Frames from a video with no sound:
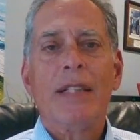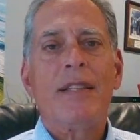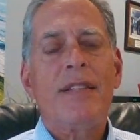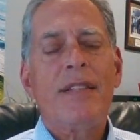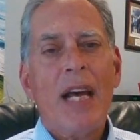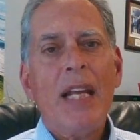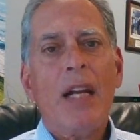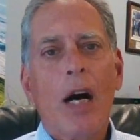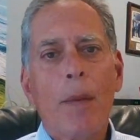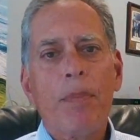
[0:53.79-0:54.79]

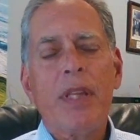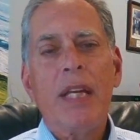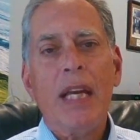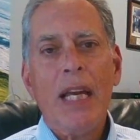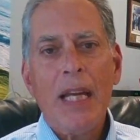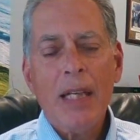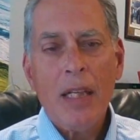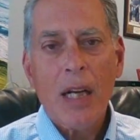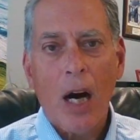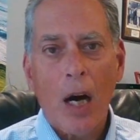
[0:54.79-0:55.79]
setting up the
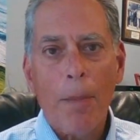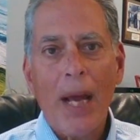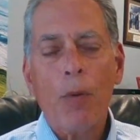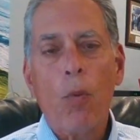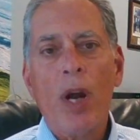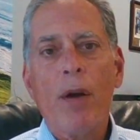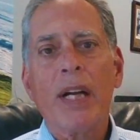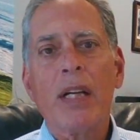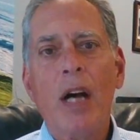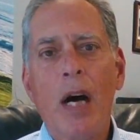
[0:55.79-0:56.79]
income and where
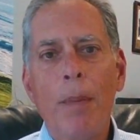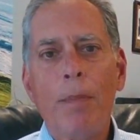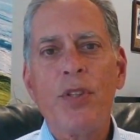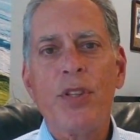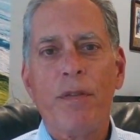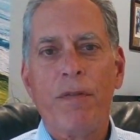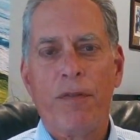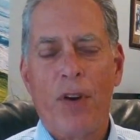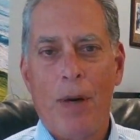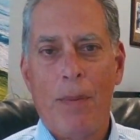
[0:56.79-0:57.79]
it comes
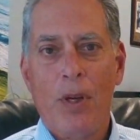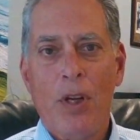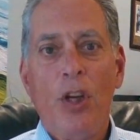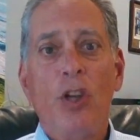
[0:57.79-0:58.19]
from